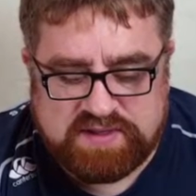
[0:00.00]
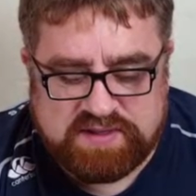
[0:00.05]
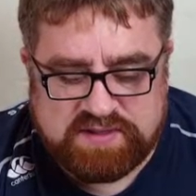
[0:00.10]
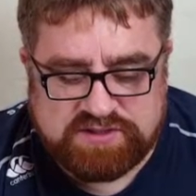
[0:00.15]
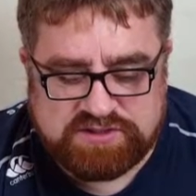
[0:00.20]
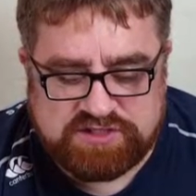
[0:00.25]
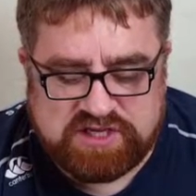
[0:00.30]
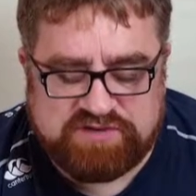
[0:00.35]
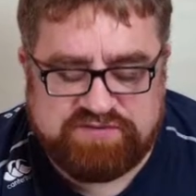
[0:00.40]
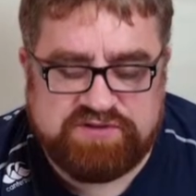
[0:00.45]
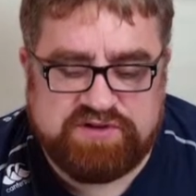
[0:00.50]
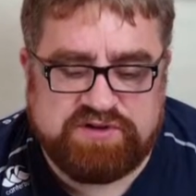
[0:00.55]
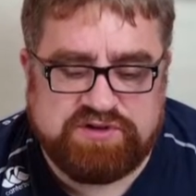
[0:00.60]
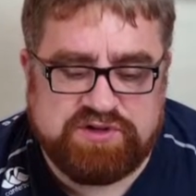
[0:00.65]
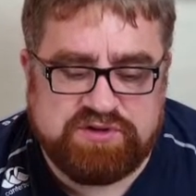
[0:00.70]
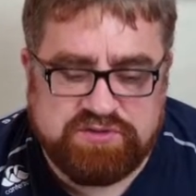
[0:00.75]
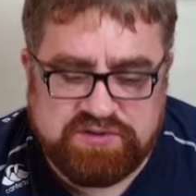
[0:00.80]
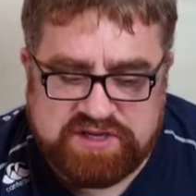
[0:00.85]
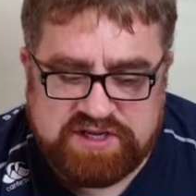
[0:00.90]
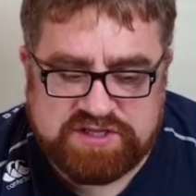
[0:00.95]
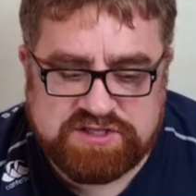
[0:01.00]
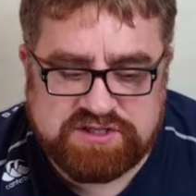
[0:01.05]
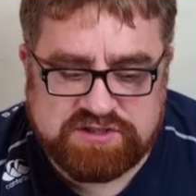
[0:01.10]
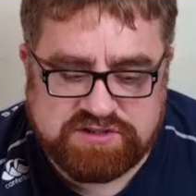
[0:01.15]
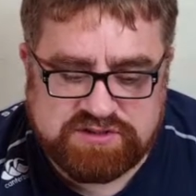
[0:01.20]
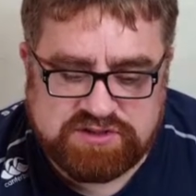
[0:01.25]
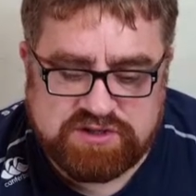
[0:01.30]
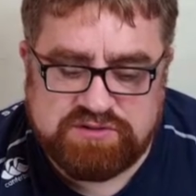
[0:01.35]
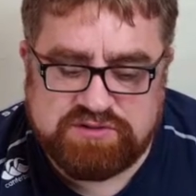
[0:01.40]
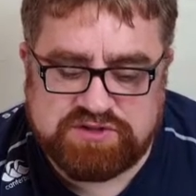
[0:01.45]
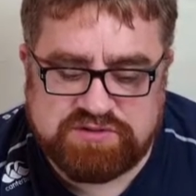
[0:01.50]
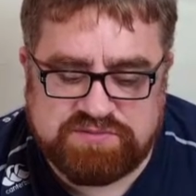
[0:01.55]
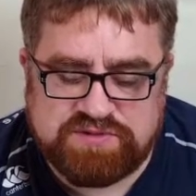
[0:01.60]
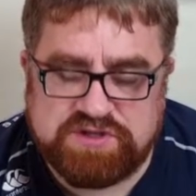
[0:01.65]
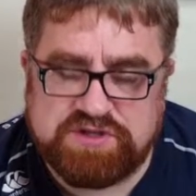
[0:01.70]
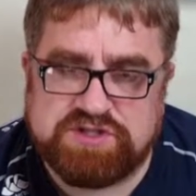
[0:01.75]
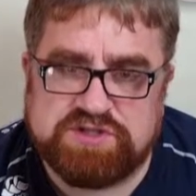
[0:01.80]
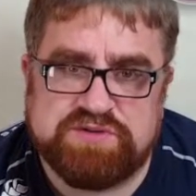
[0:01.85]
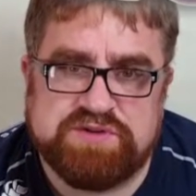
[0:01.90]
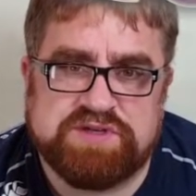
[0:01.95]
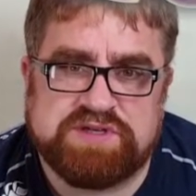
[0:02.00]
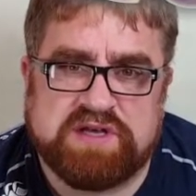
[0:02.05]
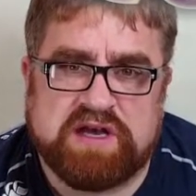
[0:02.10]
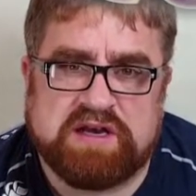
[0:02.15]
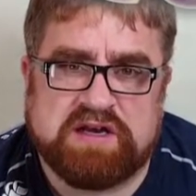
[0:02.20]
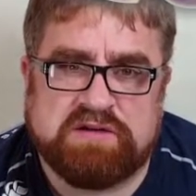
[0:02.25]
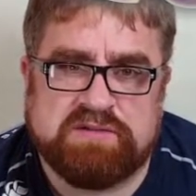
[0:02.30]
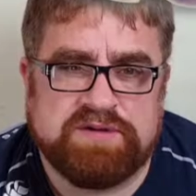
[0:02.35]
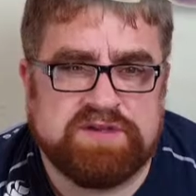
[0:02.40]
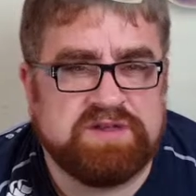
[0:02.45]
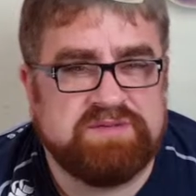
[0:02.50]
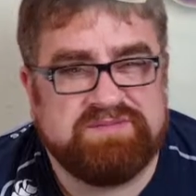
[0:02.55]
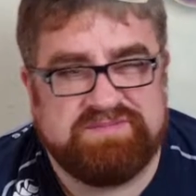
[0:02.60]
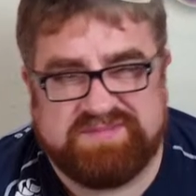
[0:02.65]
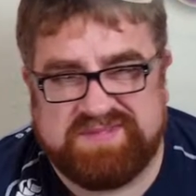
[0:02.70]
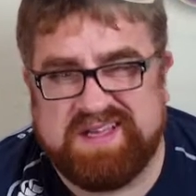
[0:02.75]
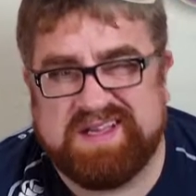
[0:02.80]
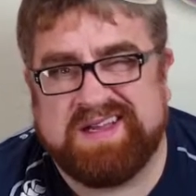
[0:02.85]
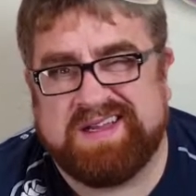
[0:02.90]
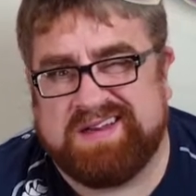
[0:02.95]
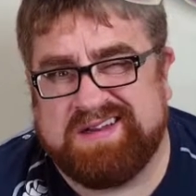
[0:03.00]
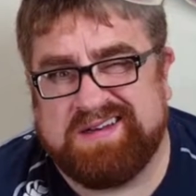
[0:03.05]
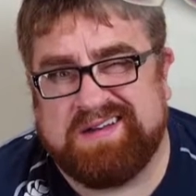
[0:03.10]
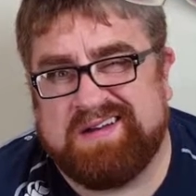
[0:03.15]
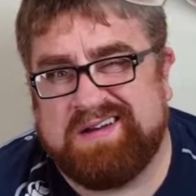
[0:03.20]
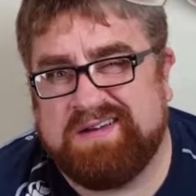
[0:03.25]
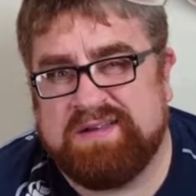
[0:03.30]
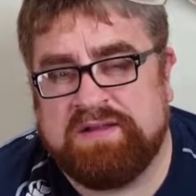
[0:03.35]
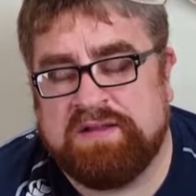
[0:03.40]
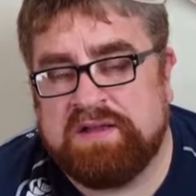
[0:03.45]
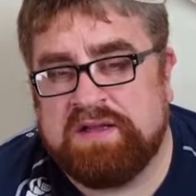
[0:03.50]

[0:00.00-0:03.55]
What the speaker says: So if you do need to do something suicidal with them, they're going to die.